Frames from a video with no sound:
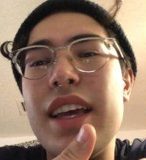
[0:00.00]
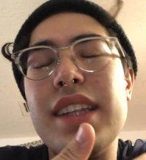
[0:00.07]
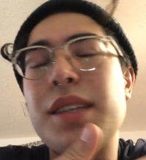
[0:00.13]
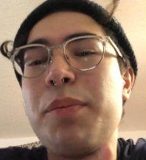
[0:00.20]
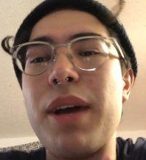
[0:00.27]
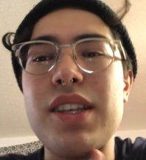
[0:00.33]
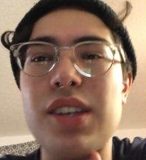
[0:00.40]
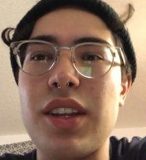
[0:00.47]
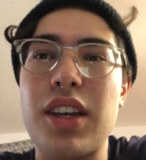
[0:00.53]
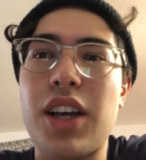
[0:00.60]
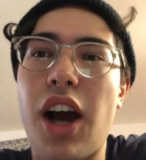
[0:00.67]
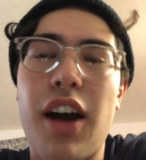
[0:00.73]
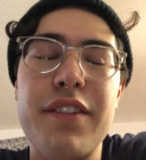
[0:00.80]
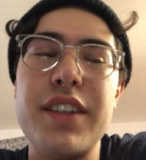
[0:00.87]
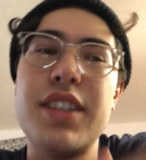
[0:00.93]
It depends on the
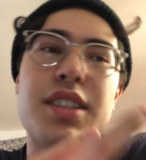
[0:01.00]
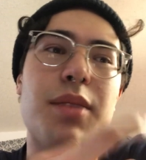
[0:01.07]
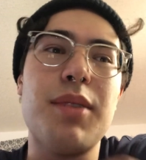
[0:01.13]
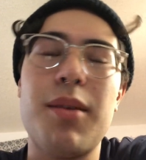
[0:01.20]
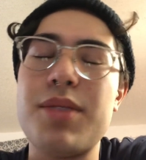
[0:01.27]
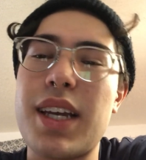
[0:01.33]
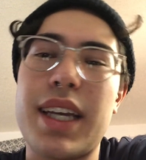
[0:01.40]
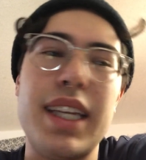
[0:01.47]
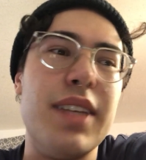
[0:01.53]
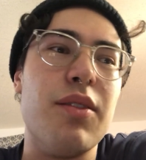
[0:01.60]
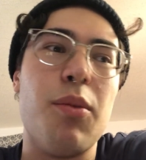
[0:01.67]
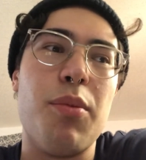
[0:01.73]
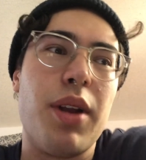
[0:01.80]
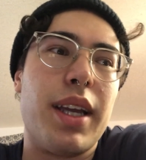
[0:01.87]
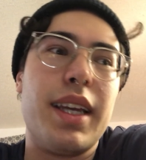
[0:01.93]
coffee. Sometimes I can
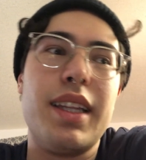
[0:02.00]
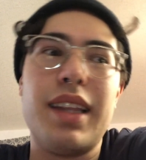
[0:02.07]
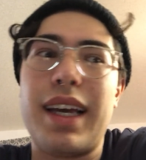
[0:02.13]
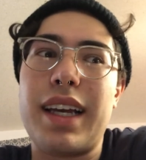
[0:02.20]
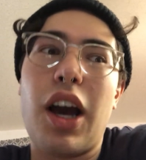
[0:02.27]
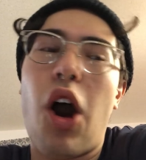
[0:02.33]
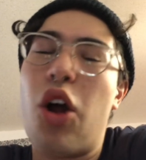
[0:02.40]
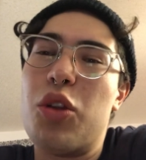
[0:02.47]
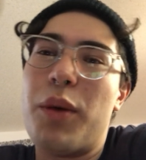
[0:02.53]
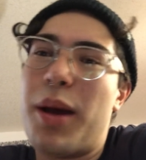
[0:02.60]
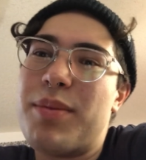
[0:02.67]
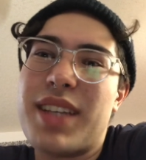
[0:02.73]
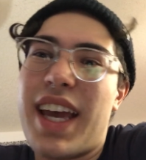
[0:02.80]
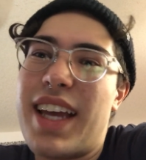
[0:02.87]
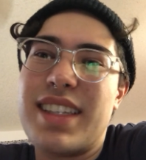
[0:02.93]
even bring in like all the way
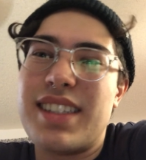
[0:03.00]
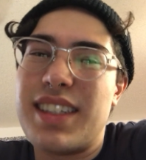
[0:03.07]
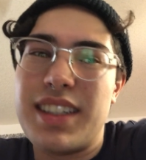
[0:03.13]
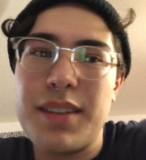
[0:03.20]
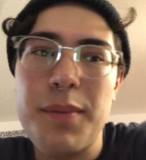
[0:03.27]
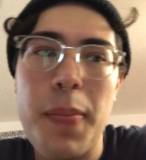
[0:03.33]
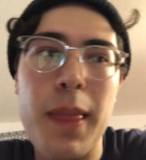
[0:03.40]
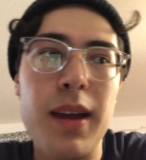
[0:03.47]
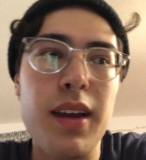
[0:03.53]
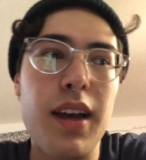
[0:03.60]
up to 18.